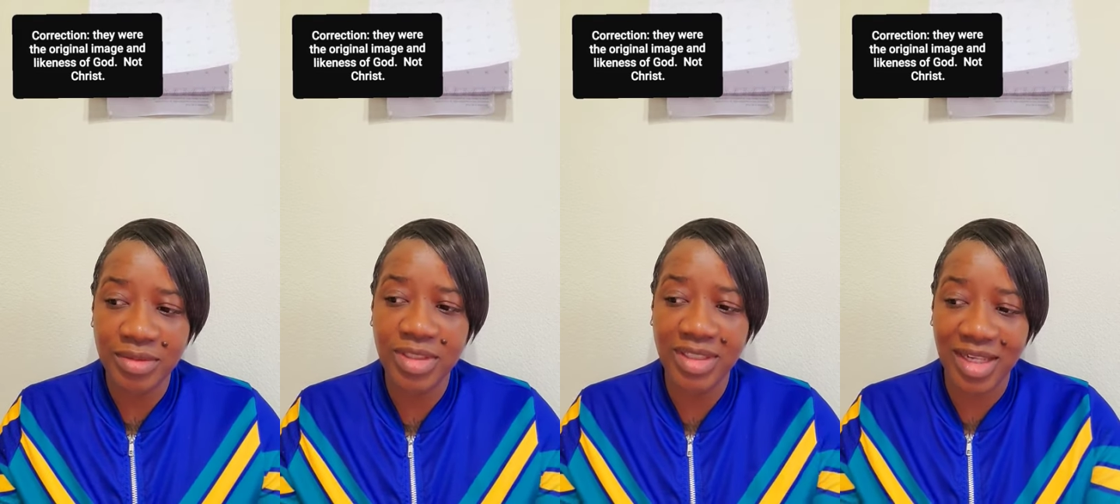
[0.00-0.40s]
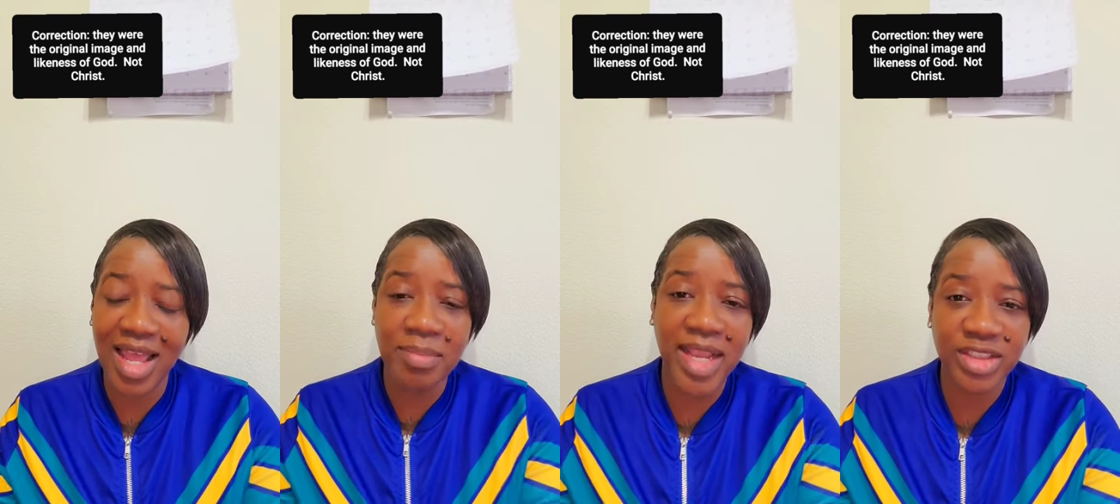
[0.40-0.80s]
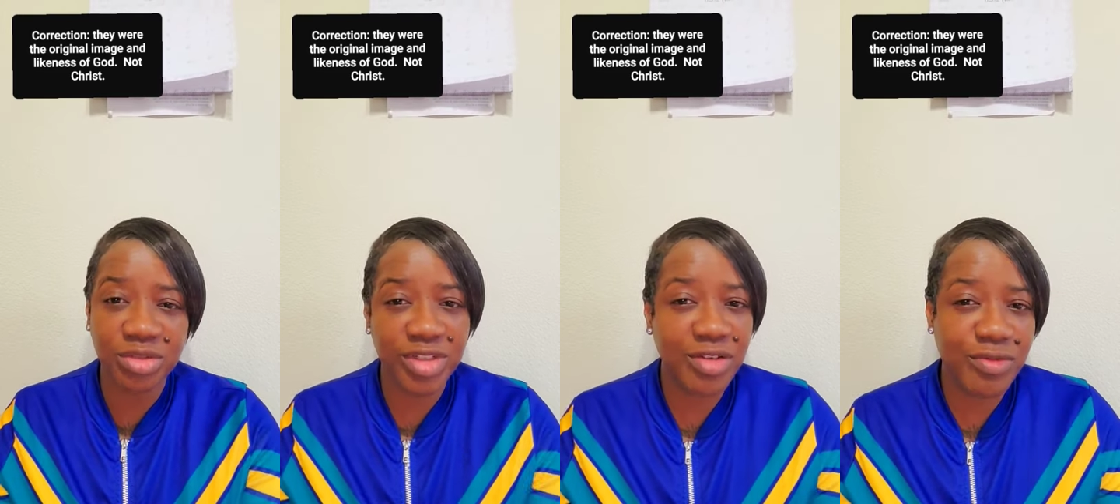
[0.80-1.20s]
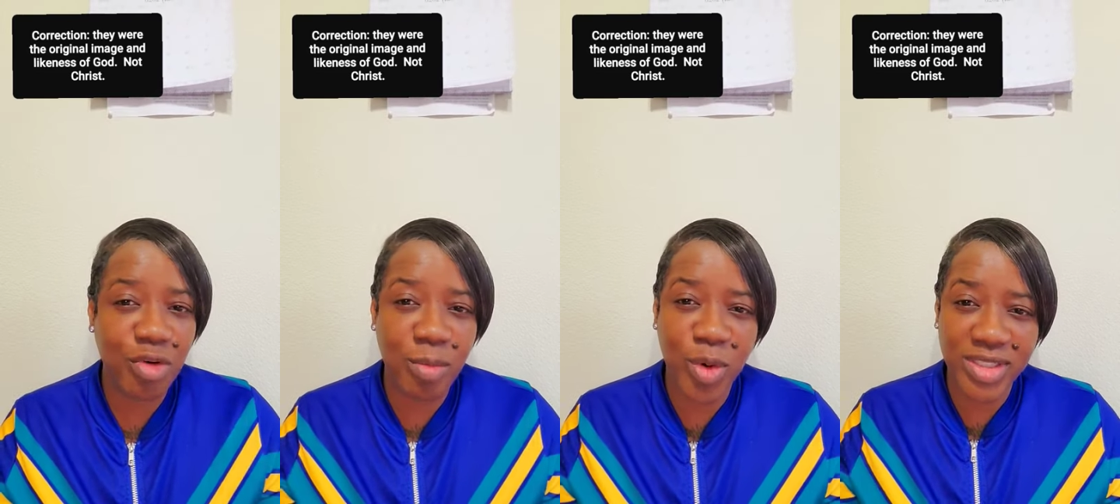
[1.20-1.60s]
climax three or
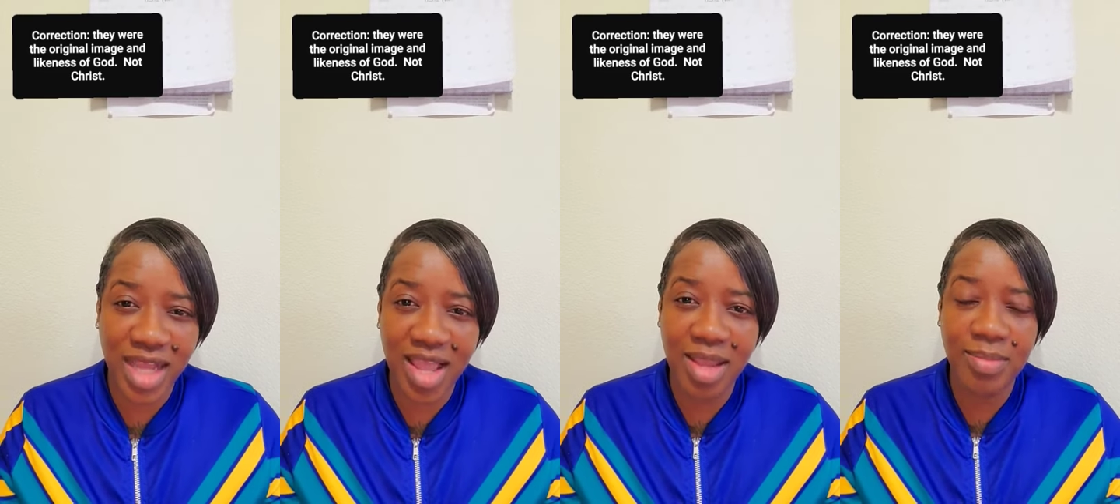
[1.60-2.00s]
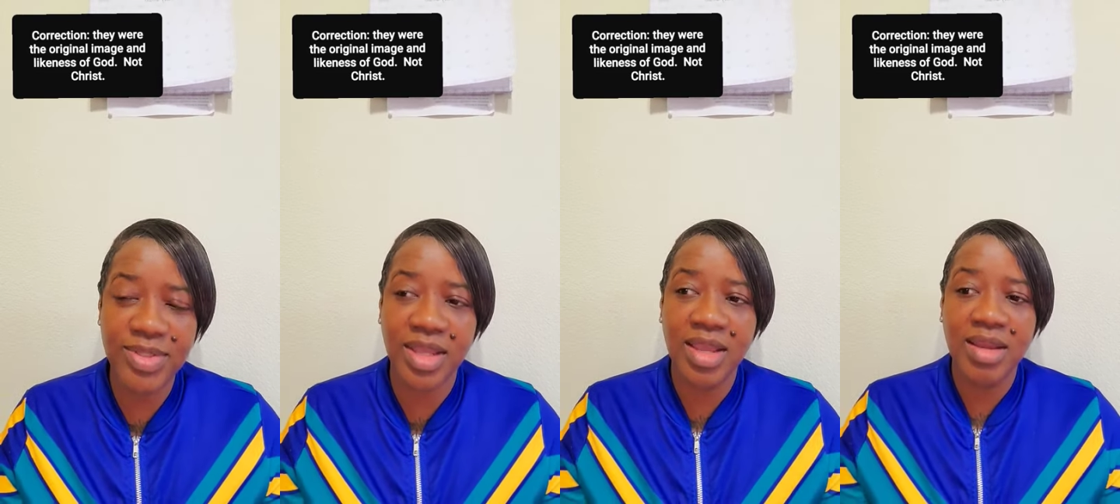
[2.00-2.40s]
four more times